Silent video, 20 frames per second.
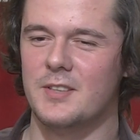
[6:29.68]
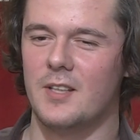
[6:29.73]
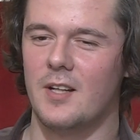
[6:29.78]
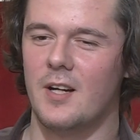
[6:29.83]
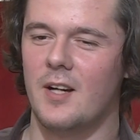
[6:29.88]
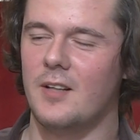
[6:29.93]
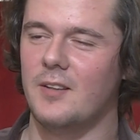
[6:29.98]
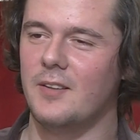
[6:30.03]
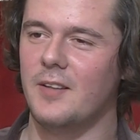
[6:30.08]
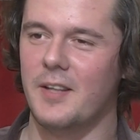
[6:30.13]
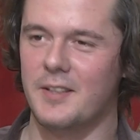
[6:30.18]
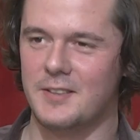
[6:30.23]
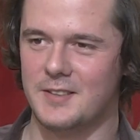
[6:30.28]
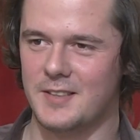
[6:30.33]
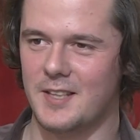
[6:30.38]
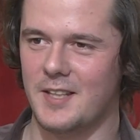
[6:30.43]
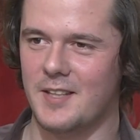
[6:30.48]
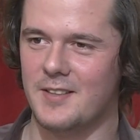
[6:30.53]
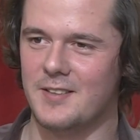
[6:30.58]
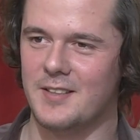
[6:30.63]
are
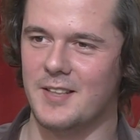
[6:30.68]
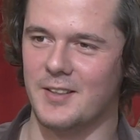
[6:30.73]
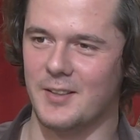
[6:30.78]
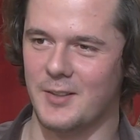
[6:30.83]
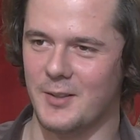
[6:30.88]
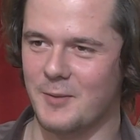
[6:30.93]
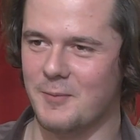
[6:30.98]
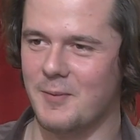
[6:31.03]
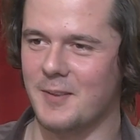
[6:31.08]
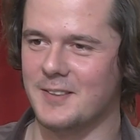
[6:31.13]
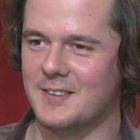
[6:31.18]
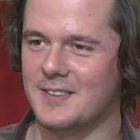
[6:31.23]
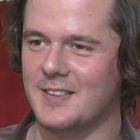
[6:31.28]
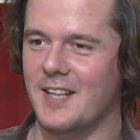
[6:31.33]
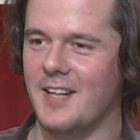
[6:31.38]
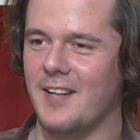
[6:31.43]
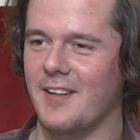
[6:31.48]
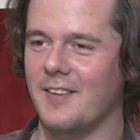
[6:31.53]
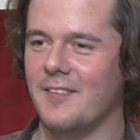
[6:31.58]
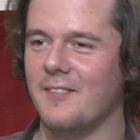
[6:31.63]
less than Cubans
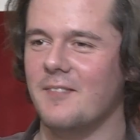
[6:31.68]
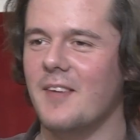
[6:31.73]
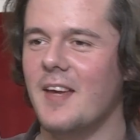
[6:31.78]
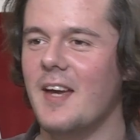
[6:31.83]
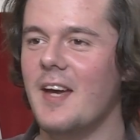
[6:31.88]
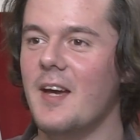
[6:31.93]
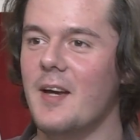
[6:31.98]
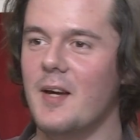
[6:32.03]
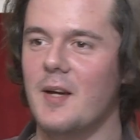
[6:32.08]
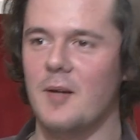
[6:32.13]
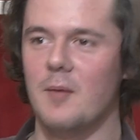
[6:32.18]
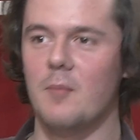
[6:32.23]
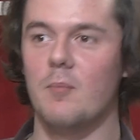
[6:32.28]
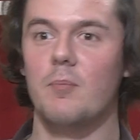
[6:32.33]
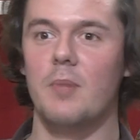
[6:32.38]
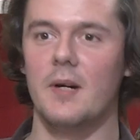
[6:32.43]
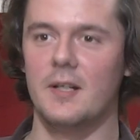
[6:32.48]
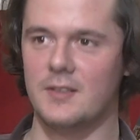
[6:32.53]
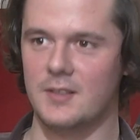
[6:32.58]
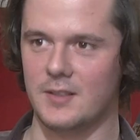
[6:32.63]
there,
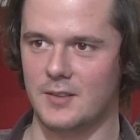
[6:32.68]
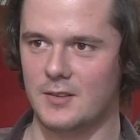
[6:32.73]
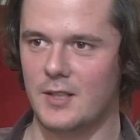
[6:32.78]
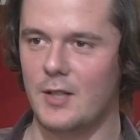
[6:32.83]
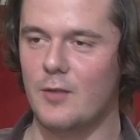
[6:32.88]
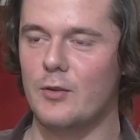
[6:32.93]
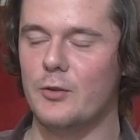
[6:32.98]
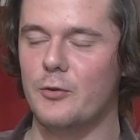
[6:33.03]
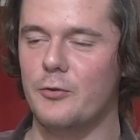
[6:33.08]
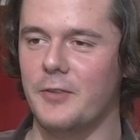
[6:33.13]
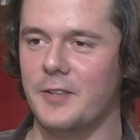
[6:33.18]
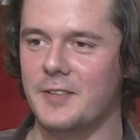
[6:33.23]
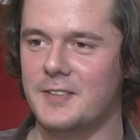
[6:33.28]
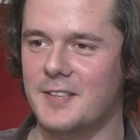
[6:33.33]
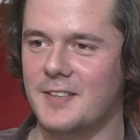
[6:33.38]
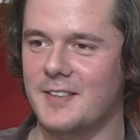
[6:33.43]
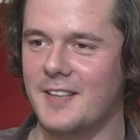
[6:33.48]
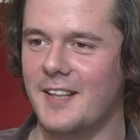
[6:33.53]
but they will fix it.